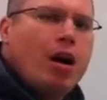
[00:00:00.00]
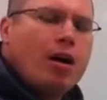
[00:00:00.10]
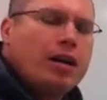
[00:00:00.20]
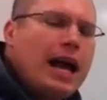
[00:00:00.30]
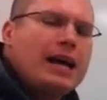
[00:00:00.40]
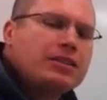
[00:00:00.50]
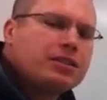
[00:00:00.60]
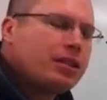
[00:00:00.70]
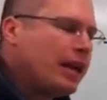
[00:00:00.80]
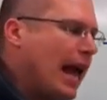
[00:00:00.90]
Our
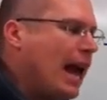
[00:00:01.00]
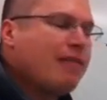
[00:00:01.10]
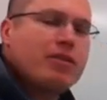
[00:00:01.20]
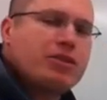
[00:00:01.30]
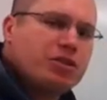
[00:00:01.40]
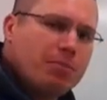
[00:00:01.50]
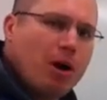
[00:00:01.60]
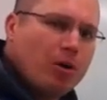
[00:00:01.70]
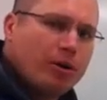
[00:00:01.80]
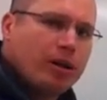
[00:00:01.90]
last average is
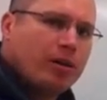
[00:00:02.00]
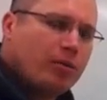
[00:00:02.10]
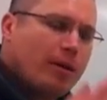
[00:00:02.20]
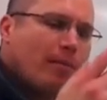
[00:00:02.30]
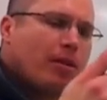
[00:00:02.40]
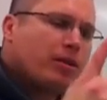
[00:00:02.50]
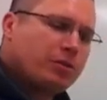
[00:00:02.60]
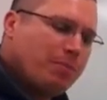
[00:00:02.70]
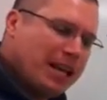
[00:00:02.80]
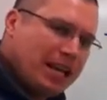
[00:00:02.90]
mode. Remember,
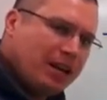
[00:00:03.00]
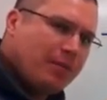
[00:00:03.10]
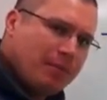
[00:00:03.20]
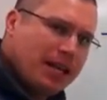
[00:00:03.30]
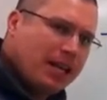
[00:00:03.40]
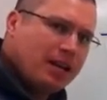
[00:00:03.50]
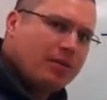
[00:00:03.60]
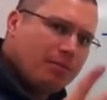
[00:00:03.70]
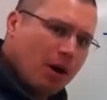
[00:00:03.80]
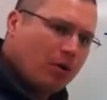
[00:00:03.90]
there's mean,
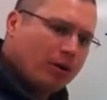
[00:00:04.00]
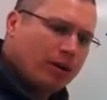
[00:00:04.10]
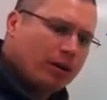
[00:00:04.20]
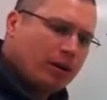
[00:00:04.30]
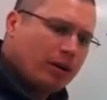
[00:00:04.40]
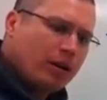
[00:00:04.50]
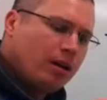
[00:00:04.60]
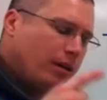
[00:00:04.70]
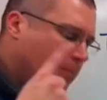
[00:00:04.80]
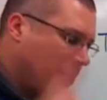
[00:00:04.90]
median, mode.
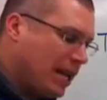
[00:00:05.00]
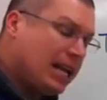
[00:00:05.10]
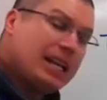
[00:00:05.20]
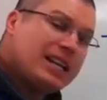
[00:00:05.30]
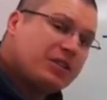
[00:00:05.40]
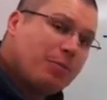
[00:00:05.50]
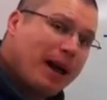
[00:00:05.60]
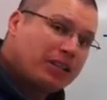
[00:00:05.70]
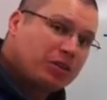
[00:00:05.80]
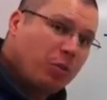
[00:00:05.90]
Mean is
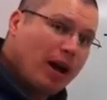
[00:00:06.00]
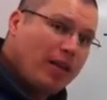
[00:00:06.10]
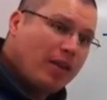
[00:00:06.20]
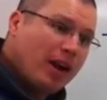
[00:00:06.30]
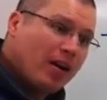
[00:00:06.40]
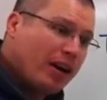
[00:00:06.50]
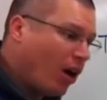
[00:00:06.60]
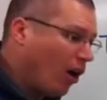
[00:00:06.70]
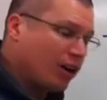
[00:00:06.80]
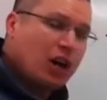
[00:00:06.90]
best when there
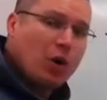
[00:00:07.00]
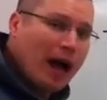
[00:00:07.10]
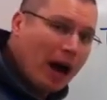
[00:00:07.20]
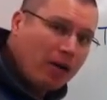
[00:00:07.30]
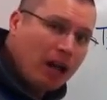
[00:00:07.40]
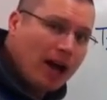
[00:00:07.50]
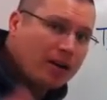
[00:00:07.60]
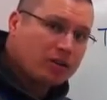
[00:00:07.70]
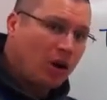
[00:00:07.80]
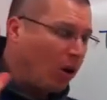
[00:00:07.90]
are no
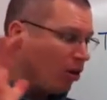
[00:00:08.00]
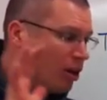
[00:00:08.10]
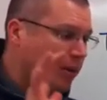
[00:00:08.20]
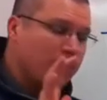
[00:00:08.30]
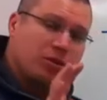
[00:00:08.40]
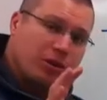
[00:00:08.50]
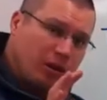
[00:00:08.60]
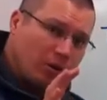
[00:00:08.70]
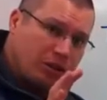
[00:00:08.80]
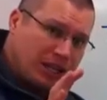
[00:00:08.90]
outliers, all the numbers are
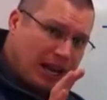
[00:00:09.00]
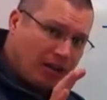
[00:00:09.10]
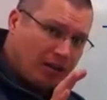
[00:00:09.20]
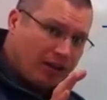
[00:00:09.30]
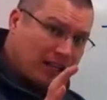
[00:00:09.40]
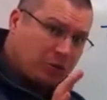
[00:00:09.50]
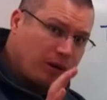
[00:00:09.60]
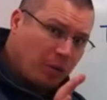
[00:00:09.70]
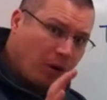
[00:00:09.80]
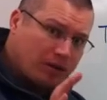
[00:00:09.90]
close together. That's
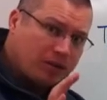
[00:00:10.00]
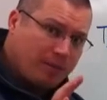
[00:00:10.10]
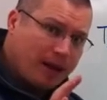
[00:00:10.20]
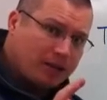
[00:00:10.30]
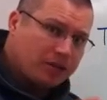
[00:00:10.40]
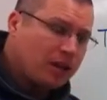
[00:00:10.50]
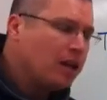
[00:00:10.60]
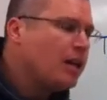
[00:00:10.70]
when it works the best.